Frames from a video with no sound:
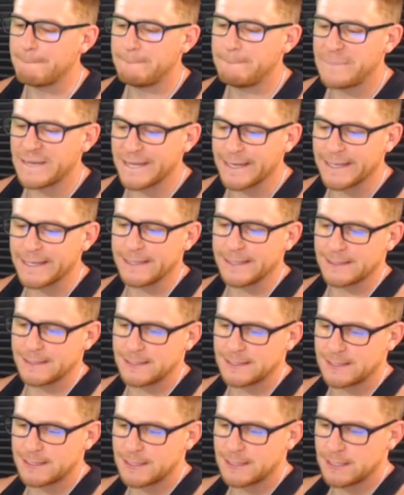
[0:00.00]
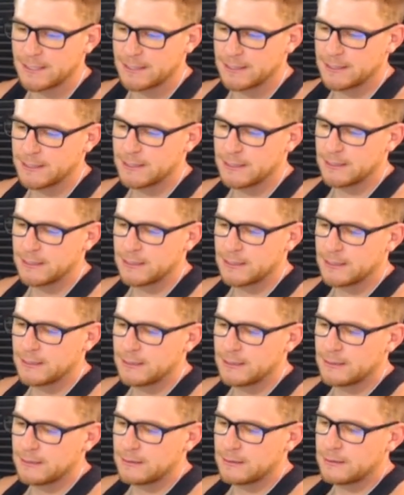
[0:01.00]
biggest
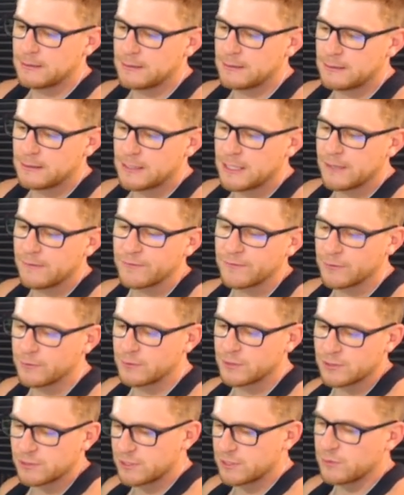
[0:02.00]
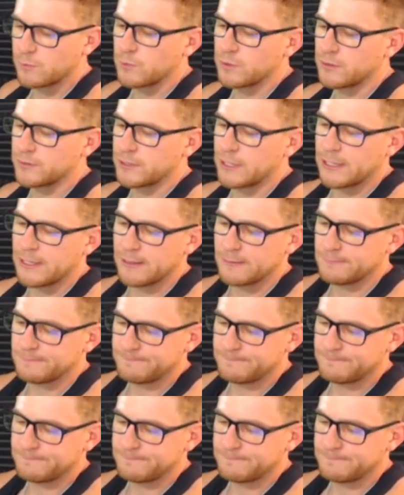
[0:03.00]
influencers in the world right now?